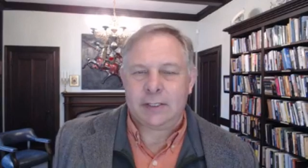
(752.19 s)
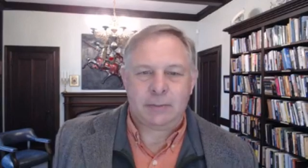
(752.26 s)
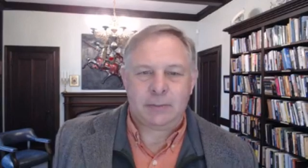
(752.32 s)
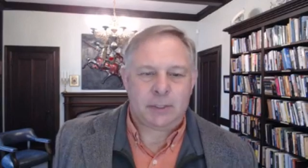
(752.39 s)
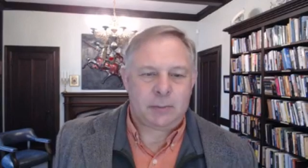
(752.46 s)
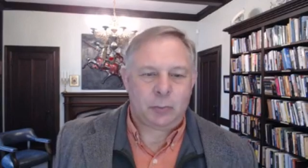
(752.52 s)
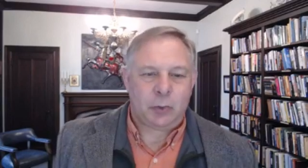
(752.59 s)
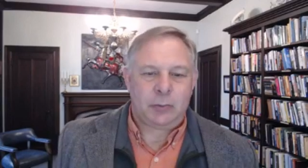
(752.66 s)
it
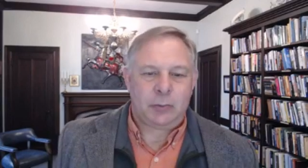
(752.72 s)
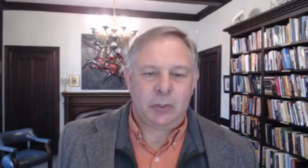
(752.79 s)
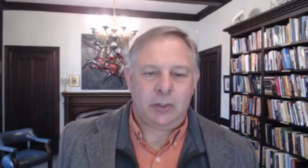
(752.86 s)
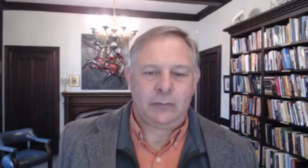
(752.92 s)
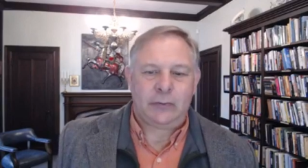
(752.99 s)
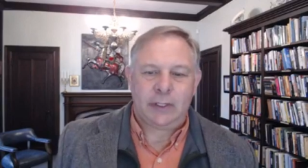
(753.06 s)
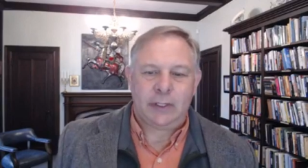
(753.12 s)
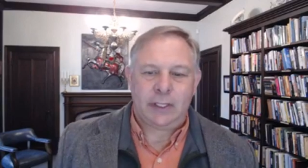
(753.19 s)
much more
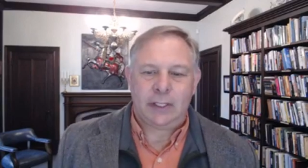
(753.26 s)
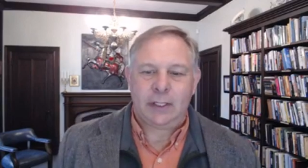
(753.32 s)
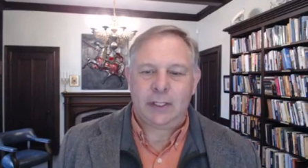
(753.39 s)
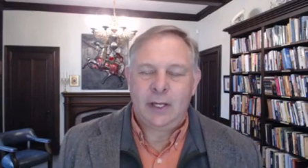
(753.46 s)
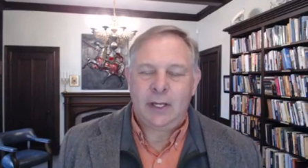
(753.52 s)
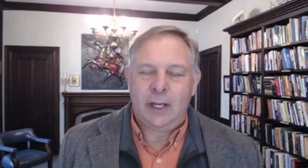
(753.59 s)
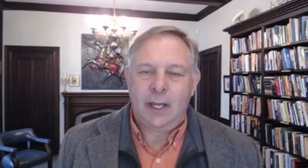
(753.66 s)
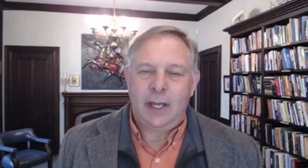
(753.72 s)
beautifully
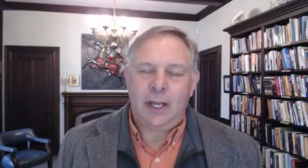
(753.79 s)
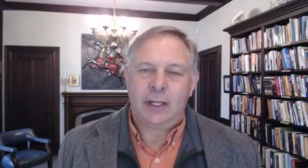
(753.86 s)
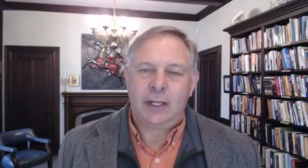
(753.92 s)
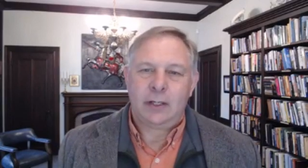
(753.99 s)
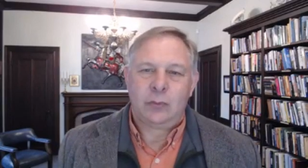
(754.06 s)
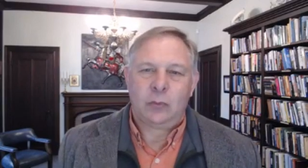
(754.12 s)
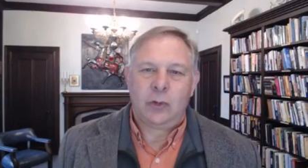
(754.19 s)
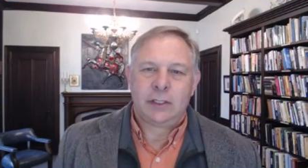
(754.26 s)

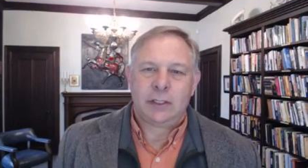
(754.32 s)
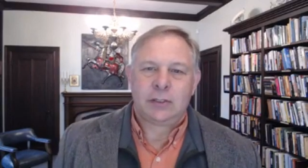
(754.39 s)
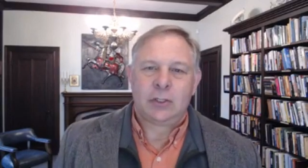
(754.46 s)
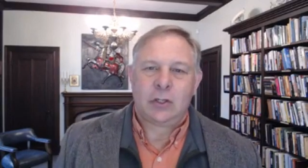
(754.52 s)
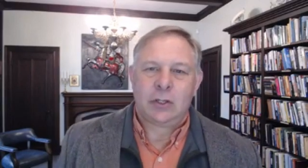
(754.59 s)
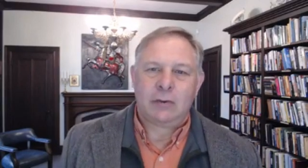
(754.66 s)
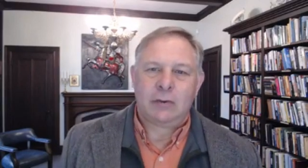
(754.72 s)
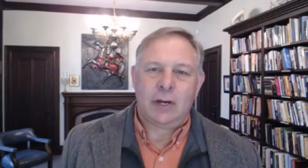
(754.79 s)
and what it's
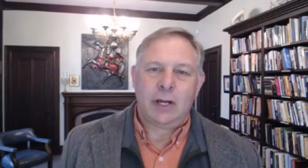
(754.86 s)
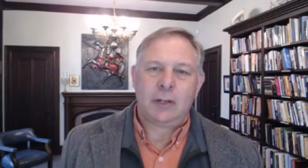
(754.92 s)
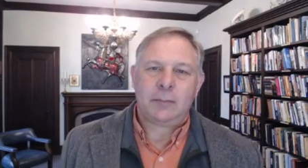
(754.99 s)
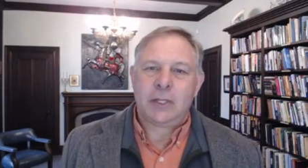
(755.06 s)
all around.